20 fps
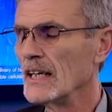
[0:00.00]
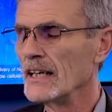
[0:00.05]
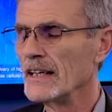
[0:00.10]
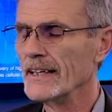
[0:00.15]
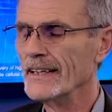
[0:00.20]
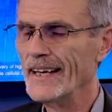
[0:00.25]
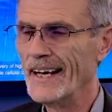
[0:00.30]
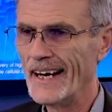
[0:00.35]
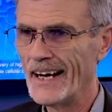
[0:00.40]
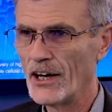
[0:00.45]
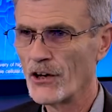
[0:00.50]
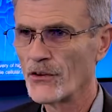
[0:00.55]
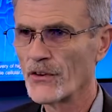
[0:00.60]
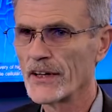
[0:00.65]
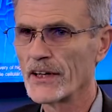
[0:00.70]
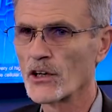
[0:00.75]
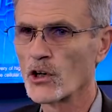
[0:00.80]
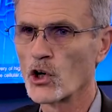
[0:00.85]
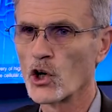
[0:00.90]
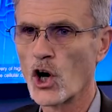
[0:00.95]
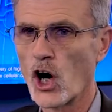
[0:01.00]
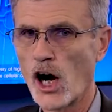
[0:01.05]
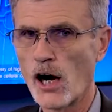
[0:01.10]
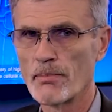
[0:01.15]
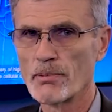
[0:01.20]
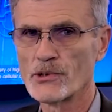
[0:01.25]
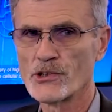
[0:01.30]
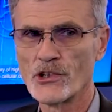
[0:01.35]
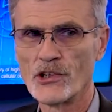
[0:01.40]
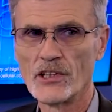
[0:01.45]
now there are
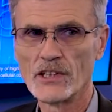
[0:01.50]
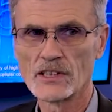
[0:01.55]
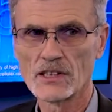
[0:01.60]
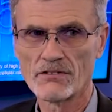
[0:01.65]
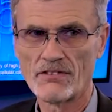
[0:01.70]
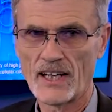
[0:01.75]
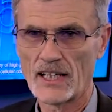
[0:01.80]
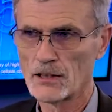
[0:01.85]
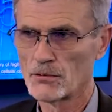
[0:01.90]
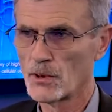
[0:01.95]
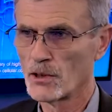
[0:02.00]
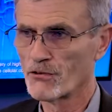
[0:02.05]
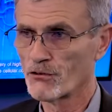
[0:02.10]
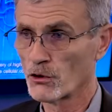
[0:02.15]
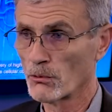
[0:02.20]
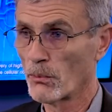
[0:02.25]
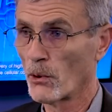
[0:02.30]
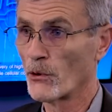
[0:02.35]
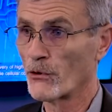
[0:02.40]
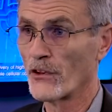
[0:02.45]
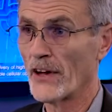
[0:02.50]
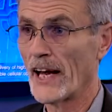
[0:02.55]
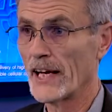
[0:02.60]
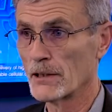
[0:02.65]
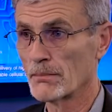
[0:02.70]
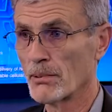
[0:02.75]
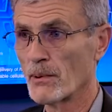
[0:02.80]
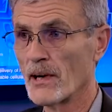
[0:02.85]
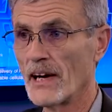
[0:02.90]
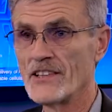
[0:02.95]
opportunities available for both
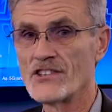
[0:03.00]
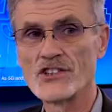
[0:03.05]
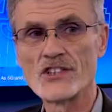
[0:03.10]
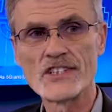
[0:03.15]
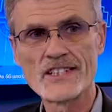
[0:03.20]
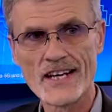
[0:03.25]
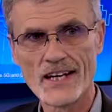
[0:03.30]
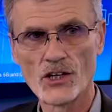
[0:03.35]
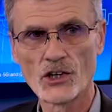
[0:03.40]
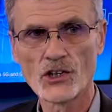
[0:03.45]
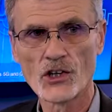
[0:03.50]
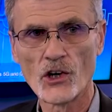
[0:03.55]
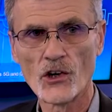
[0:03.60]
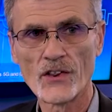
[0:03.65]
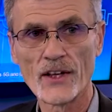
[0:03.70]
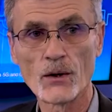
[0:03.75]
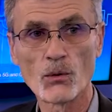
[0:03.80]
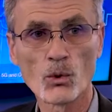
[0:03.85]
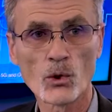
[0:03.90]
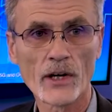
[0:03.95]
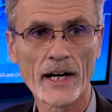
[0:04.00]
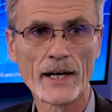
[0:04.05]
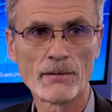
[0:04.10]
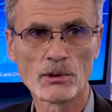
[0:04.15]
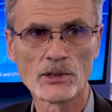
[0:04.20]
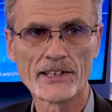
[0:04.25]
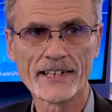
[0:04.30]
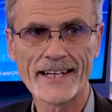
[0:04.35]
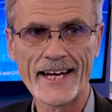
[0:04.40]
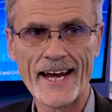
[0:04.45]
enterprise and telco that we're able
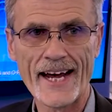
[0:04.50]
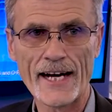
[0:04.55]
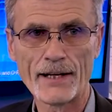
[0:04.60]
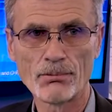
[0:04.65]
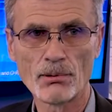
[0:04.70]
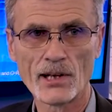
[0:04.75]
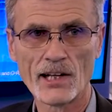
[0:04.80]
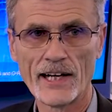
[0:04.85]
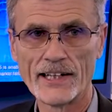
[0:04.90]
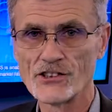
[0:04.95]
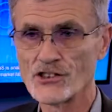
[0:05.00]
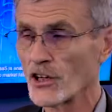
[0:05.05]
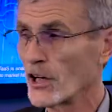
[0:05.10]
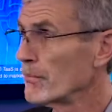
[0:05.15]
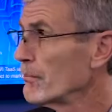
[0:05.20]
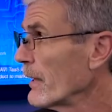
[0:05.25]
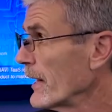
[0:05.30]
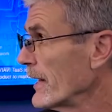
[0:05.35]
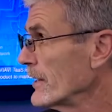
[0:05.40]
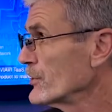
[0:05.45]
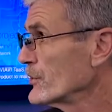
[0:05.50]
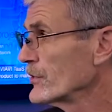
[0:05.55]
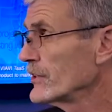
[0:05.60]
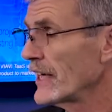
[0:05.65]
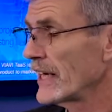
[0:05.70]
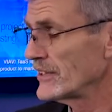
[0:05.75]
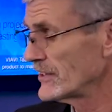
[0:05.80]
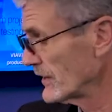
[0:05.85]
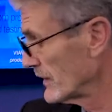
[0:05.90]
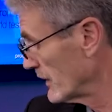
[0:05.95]
to capitalize on by
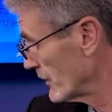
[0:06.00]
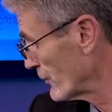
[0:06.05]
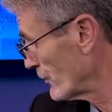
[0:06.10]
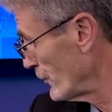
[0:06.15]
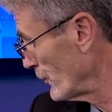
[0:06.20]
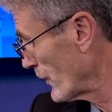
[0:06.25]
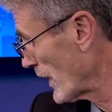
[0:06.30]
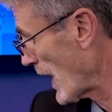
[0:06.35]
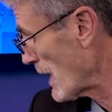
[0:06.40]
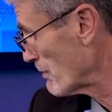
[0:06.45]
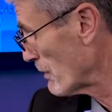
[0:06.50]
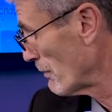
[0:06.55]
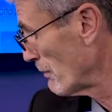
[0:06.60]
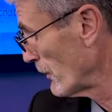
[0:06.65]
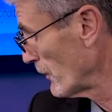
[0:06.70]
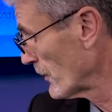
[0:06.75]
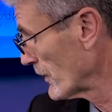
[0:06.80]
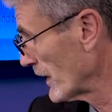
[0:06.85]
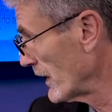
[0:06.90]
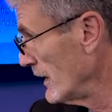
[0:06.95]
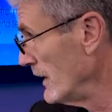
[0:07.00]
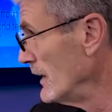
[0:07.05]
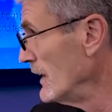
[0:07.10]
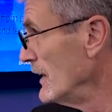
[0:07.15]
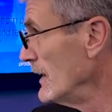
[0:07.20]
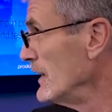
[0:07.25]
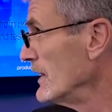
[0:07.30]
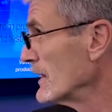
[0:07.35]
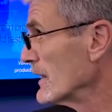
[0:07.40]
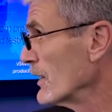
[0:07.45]
introducing this new capability
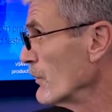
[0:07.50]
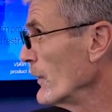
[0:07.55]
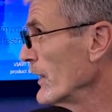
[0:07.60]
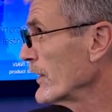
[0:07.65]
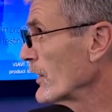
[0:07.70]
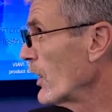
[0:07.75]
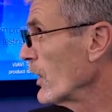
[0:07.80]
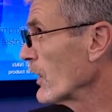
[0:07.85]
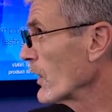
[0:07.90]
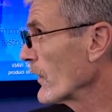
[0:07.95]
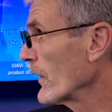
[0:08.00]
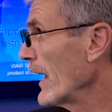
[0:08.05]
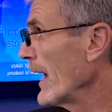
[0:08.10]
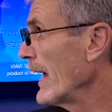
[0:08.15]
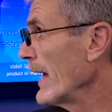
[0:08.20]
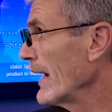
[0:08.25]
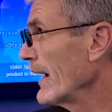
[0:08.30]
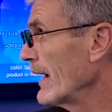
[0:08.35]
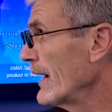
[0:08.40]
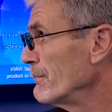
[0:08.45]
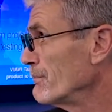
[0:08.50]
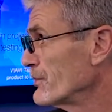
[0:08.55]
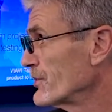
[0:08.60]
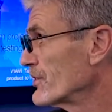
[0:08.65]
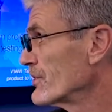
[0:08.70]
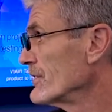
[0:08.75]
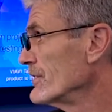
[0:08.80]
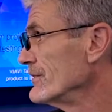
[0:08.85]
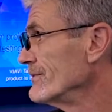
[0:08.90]
that we call our AIOps